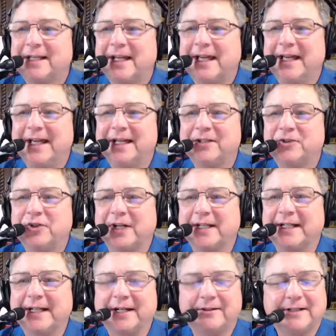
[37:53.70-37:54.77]
and check
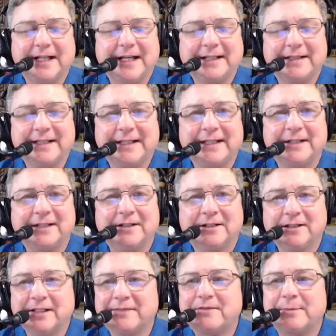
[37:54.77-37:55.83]
it out, and then
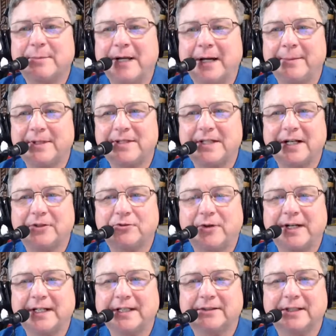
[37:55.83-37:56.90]
leave some comments, and I'll try
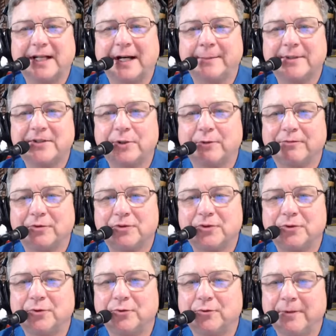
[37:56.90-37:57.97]
to get the comments over
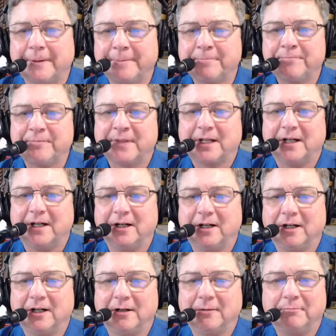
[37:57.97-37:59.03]
to
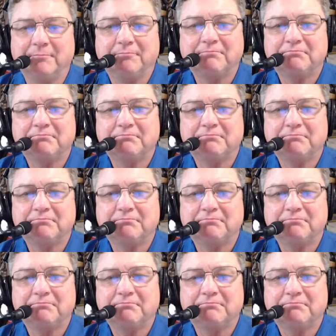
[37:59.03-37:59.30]
um,